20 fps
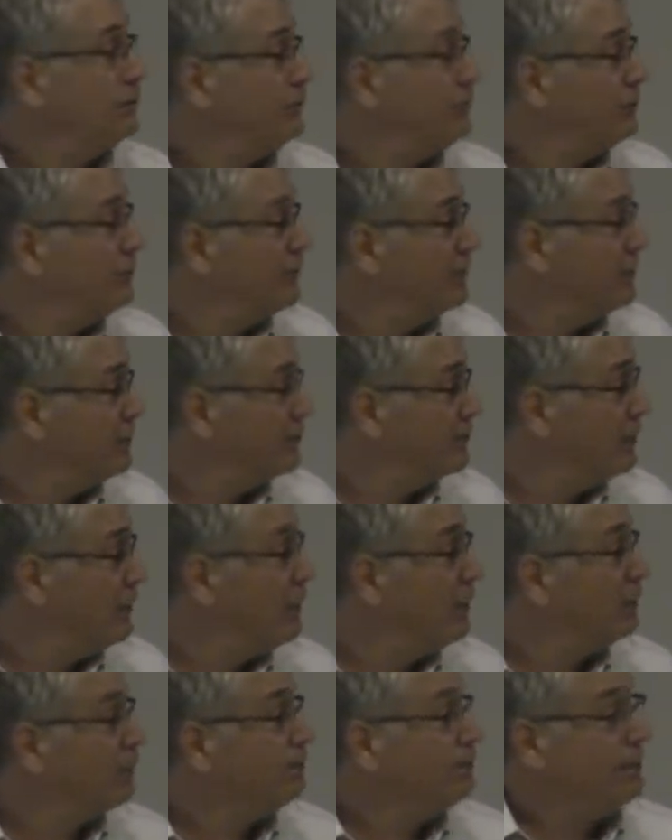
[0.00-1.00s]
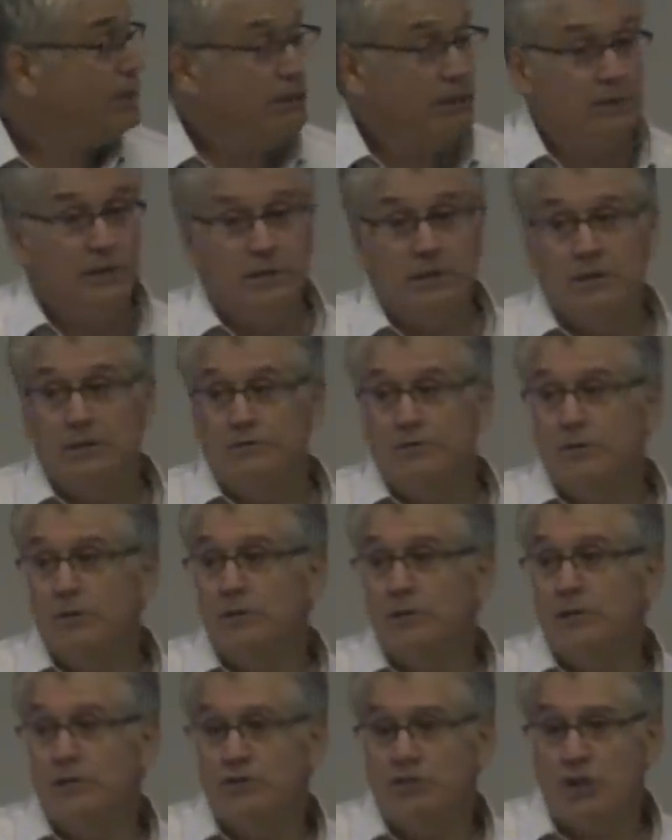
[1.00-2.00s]
So for this long period of
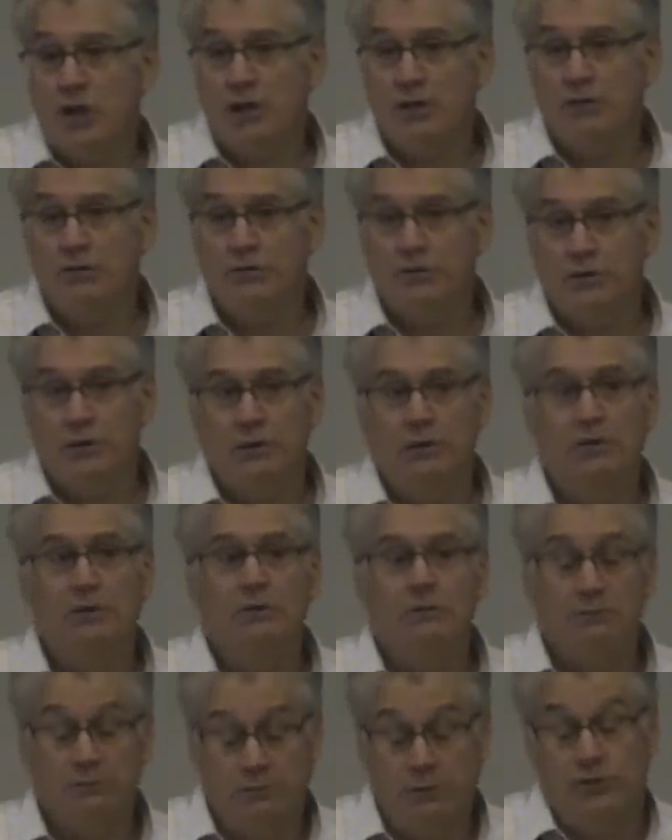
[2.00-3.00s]
early childhood,